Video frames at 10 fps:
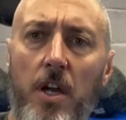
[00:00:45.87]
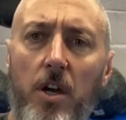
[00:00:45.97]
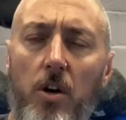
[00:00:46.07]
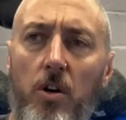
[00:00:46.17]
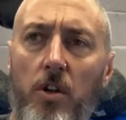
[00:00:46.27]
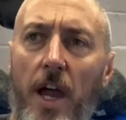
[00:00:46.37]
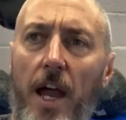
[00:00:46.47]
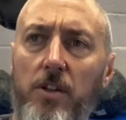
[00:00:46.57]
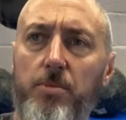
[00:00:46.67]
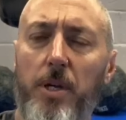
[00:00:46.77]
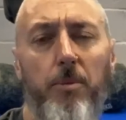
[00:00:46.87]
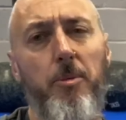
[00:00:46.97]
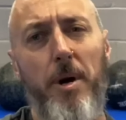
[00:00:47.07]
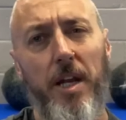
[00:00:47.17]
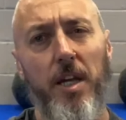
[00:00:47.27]
on how to become a
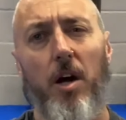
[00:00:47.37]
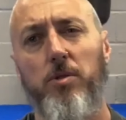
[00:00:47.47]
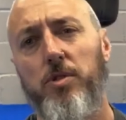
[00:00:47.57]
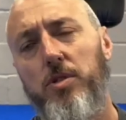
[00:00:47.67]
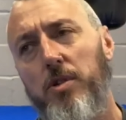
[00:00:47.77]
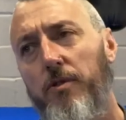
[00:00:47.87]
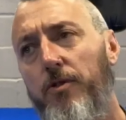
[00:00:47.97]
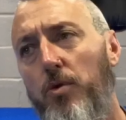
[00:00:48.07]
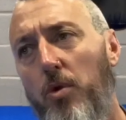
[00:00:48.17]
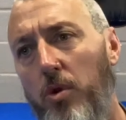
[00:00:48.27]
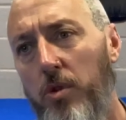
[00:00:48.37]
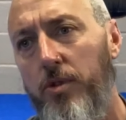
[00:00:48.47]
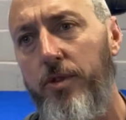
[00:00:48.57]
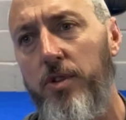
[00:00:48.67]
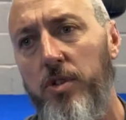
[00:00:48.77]
better coach for
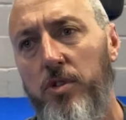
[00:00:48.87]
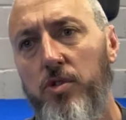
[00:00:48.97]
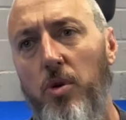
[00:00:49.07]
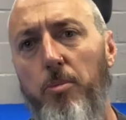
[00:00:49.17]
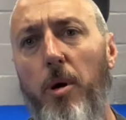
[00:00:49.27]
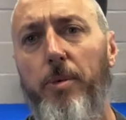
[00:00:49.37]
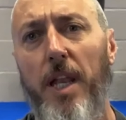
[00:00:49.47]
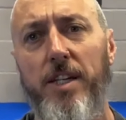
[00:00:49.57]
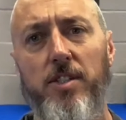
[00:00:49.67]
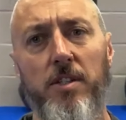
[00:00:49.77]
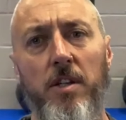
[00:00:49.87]
the sort of population